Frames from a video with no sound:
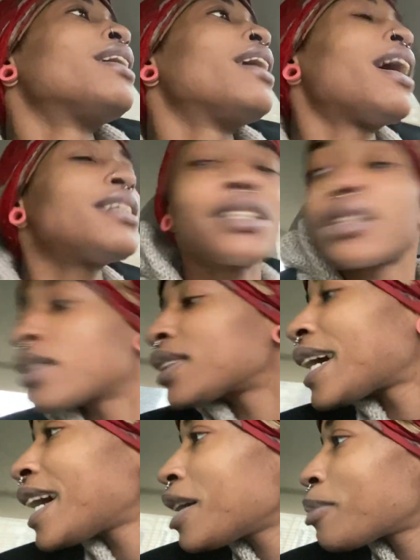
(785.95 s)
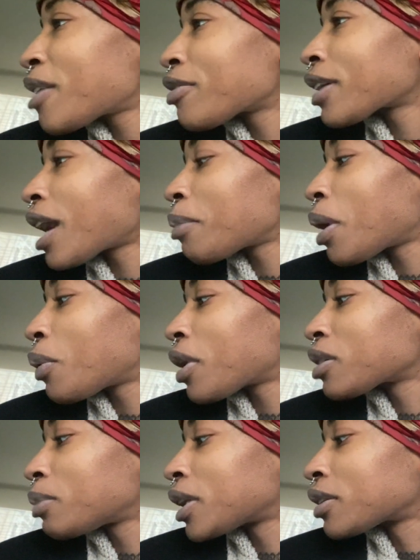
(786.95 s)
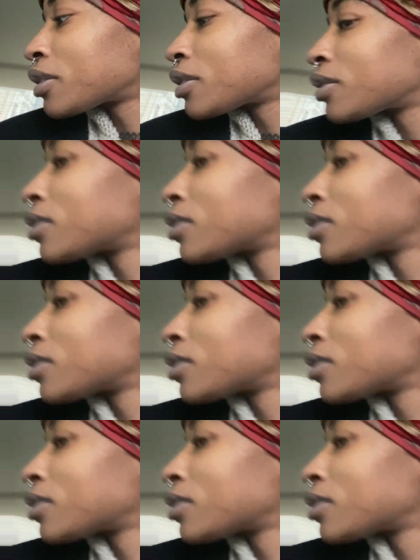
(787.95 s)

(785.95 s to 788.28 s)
I just, damn, I forgot my water bottle.